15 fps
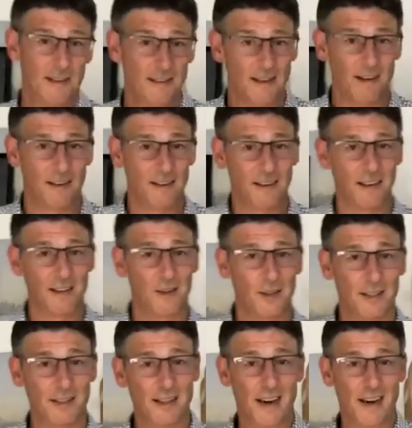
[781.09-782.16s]

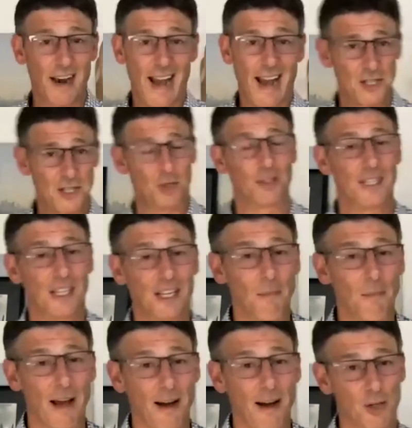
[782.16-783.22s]
a national team
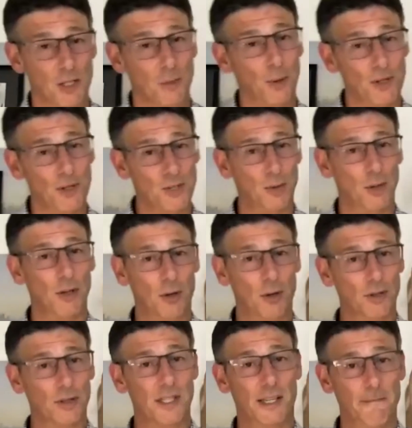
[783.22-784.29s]
now as opposed to a
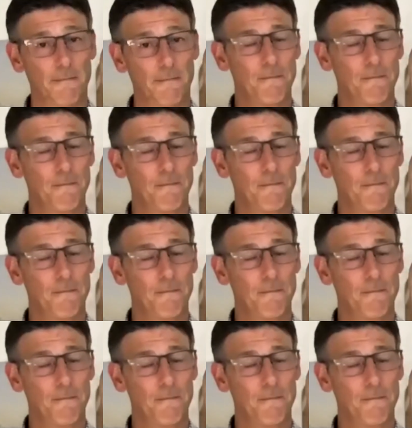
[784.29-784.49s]
local team?